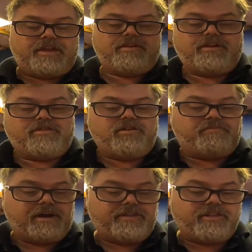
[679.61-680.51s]
guess you can still
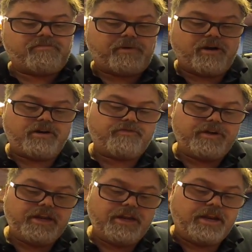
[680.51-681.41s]
buy this part if
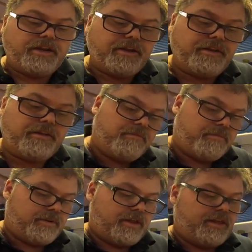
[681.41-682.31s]
we need it.
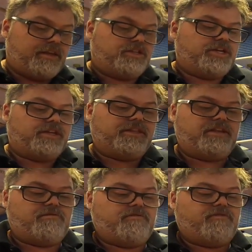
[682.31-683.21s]
But I like to check
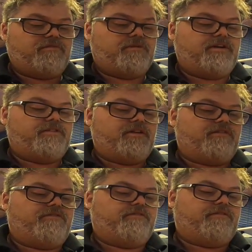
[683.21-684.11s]
things before I buy
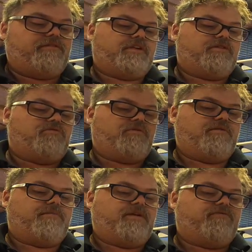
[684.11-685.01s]
stuff. That
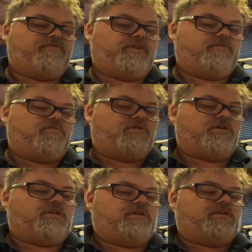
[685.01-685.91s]
O-ring might friggin'
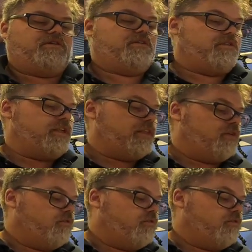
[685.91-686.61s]
work. Let's get that